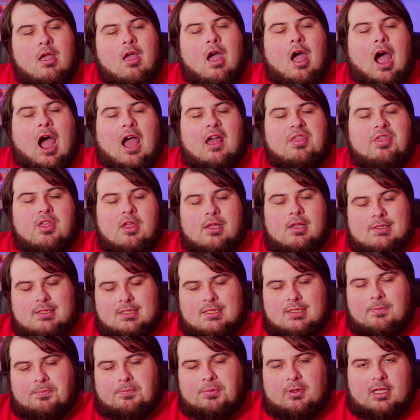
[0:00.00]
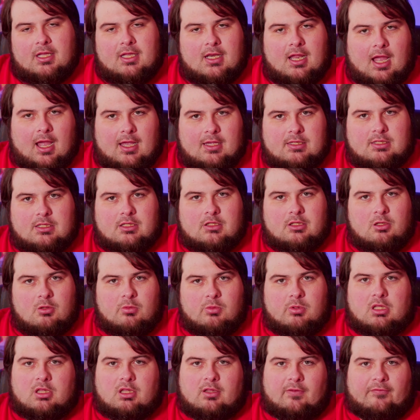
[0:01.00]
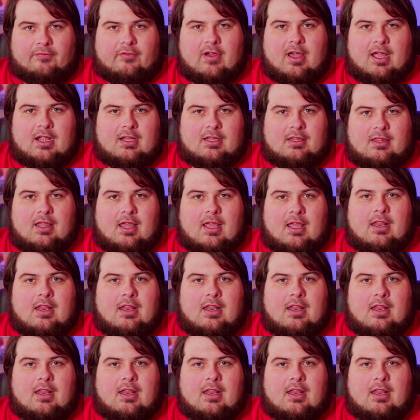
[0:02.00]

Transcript: I think simply it has to do with the fact that